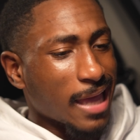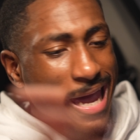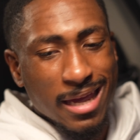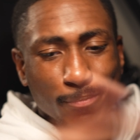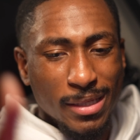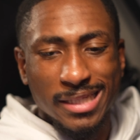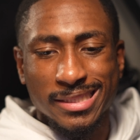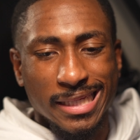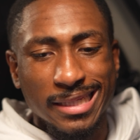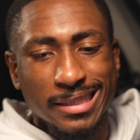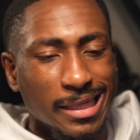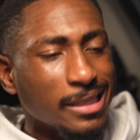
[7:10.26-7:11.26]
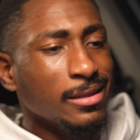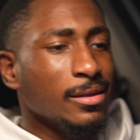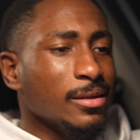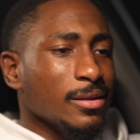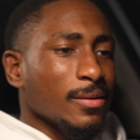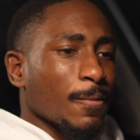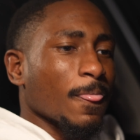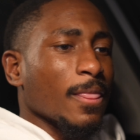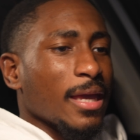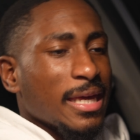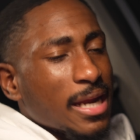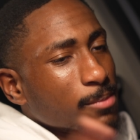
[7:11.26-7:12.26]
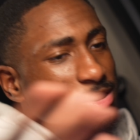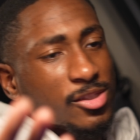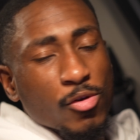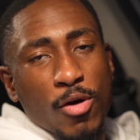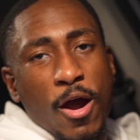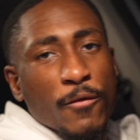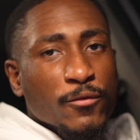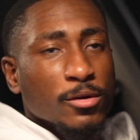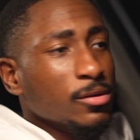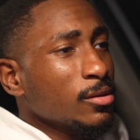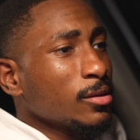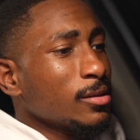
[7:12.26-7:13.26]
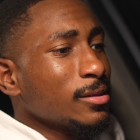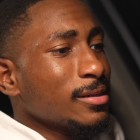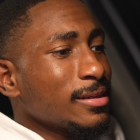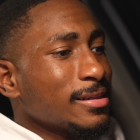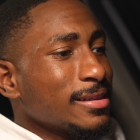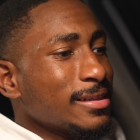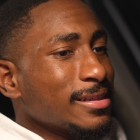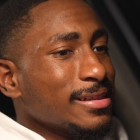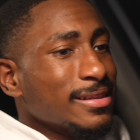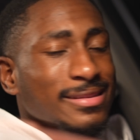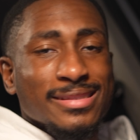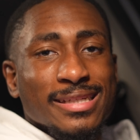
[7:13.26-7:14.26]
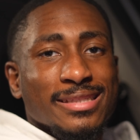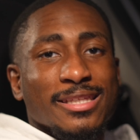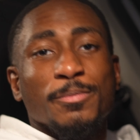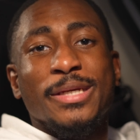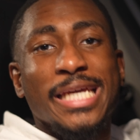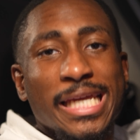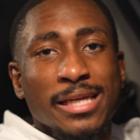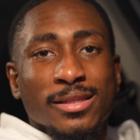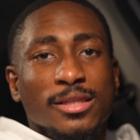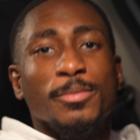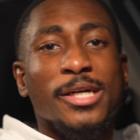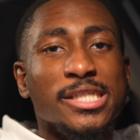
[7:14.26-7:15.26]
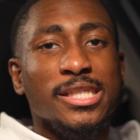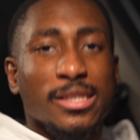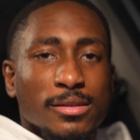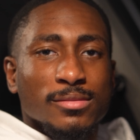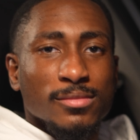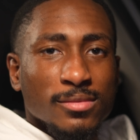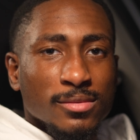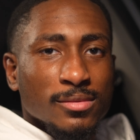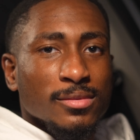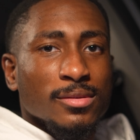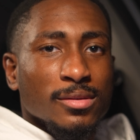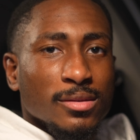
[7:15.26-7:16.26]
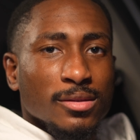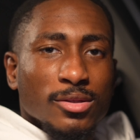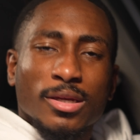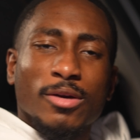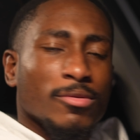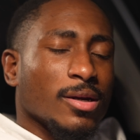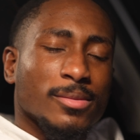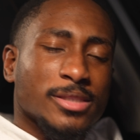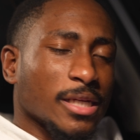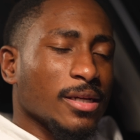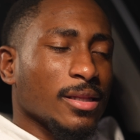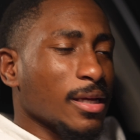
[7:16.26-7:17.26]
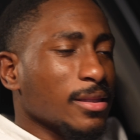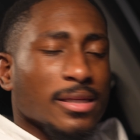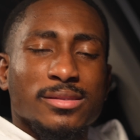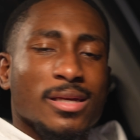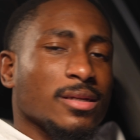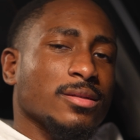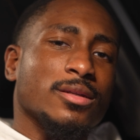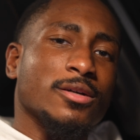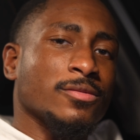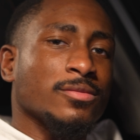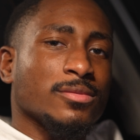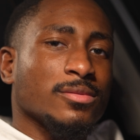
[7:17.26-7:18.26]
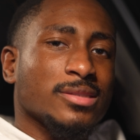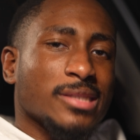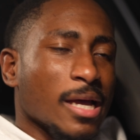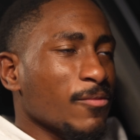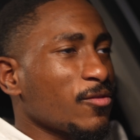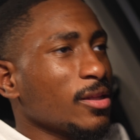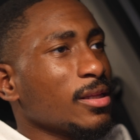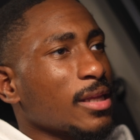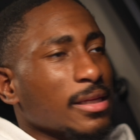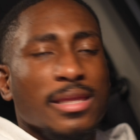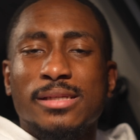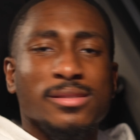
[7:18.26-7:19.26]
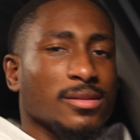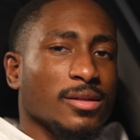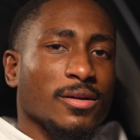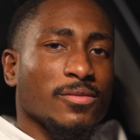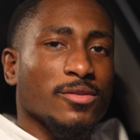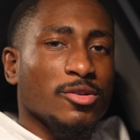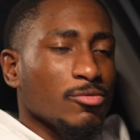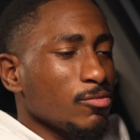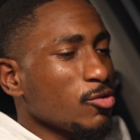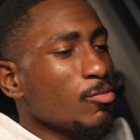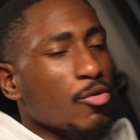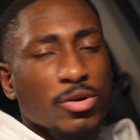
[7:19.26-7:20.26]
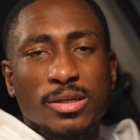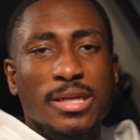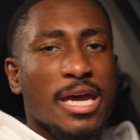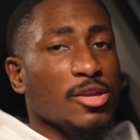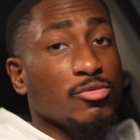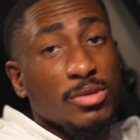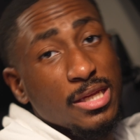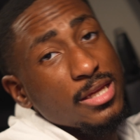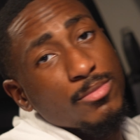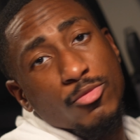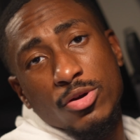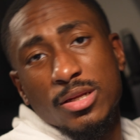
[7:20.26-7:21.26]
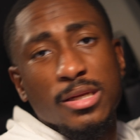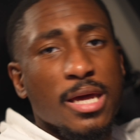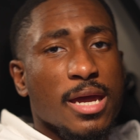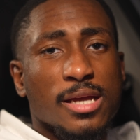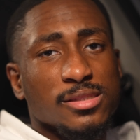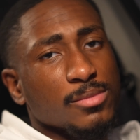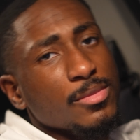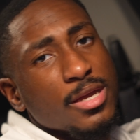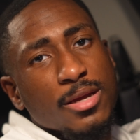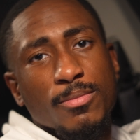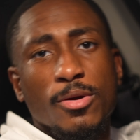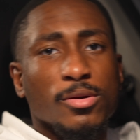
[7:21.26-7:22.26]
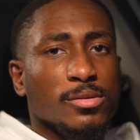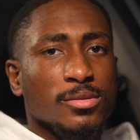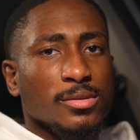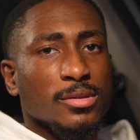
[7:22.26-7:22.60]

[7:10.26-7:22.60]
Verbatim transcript: A, B, C, D, and I'm just going to offer shit, the P, the pussy. You get what I'm saying? Like, that's not enough. Stop feeling like that's enough. You you more than that. You need more than that as a man, bro.